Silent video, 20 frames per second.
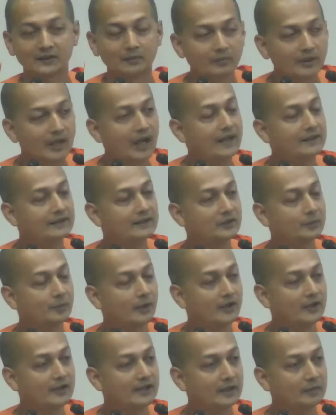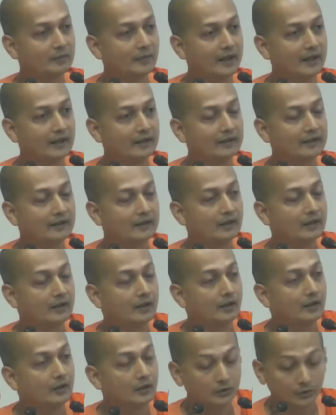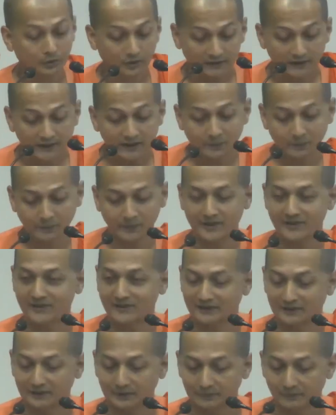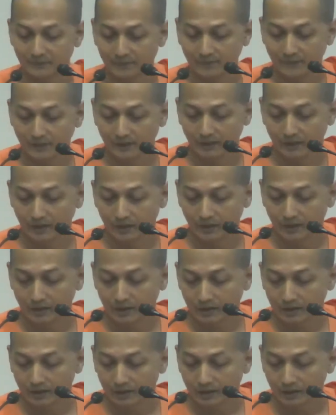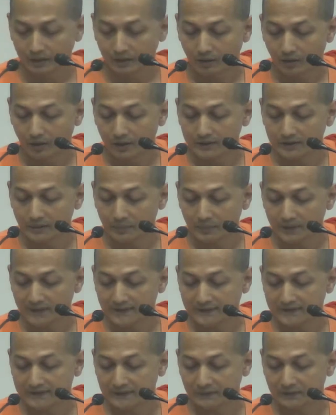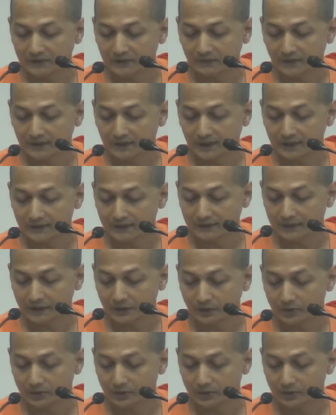behind this body and mind. So this person, on the basis of this Vedantic